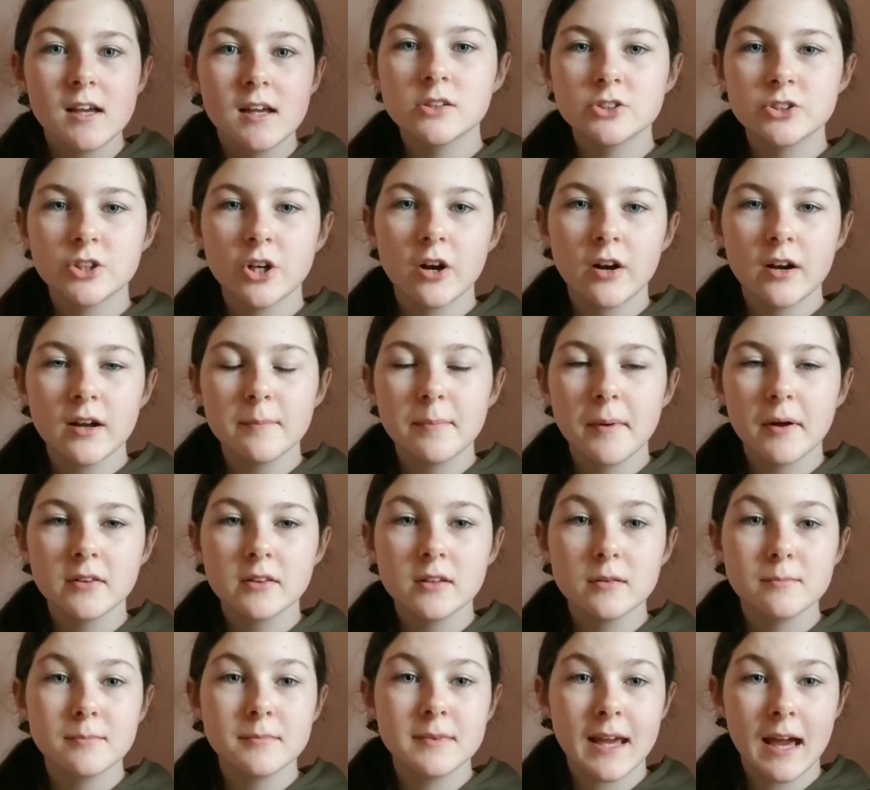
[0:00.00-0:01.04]
Sorry about
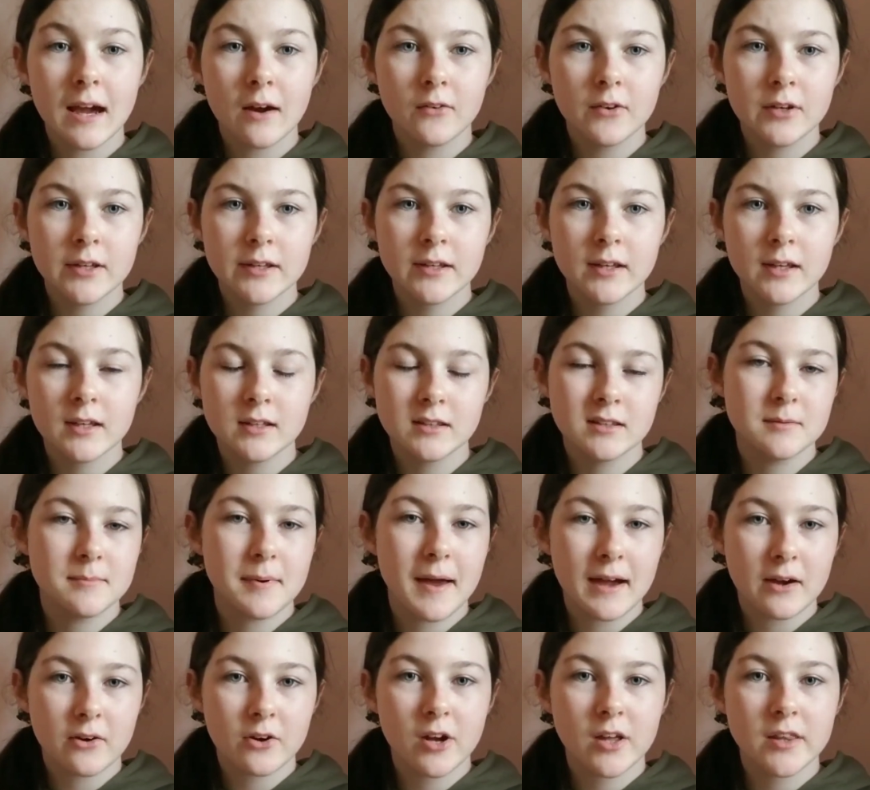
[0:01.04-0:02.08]
the meowing in the
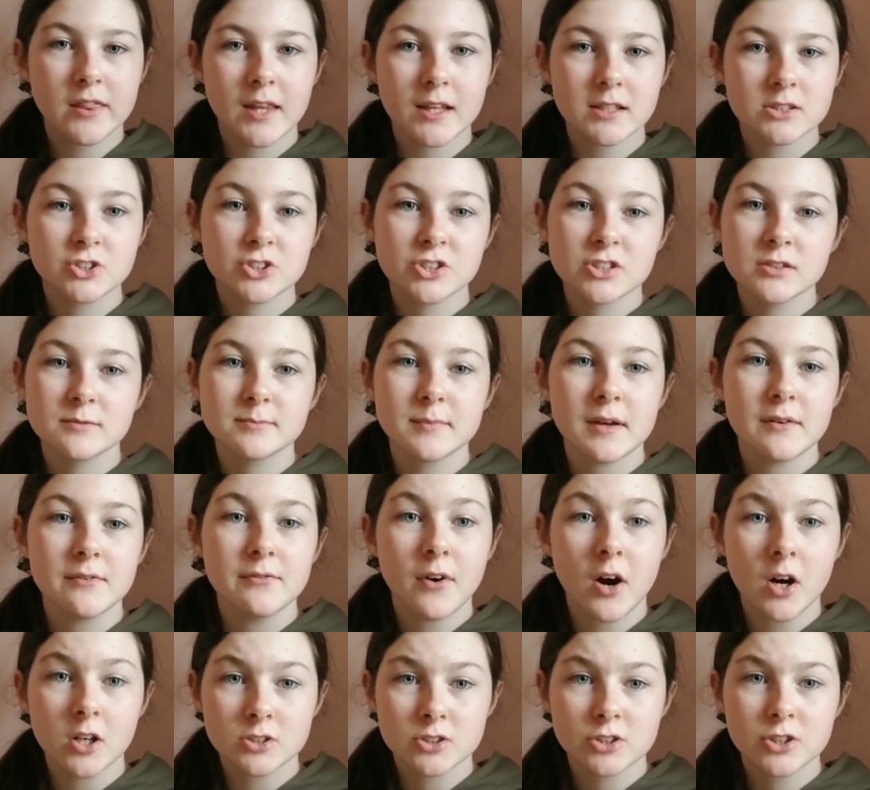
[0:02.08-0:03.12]
background, that's just my
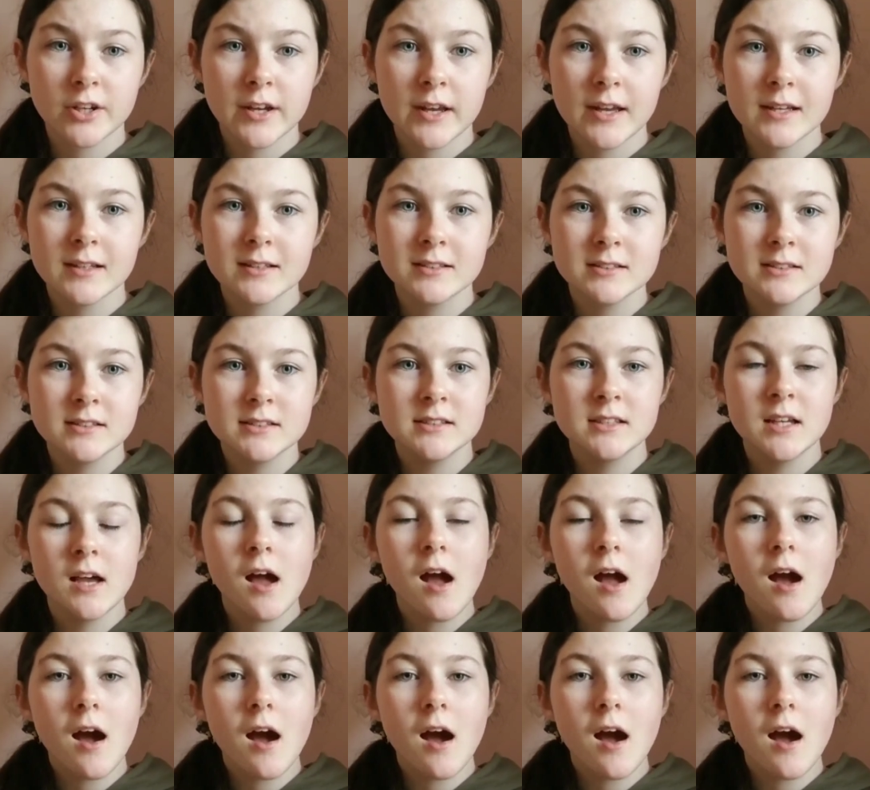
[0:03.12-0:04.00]
foster kittens.